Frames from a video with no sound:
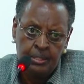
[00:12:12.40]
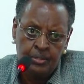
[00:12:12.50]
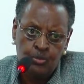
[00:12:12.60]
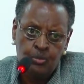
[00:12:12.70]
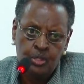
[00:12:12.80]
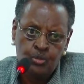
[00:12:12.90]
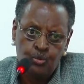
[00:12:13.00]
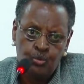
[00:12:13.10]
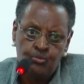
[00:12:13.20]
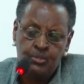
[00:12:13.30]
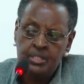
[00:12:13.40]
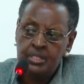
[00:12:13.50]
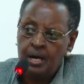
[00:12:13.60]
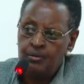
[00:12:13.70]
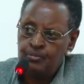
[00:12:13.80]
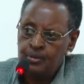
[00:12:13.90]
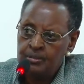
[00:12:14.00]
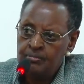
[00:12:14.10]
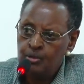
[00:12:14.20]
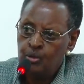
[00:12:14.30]
So the school fees are
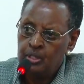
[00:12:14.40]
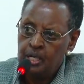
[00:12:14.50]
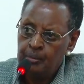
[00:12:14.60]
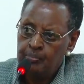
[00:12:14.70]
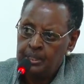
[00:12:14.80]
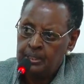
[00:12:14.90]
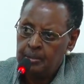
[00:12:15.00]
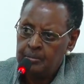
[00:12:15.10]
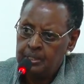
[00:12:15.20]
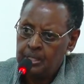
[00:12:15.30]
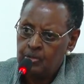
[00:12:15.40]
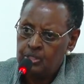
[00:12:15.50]
forever going up and coming down,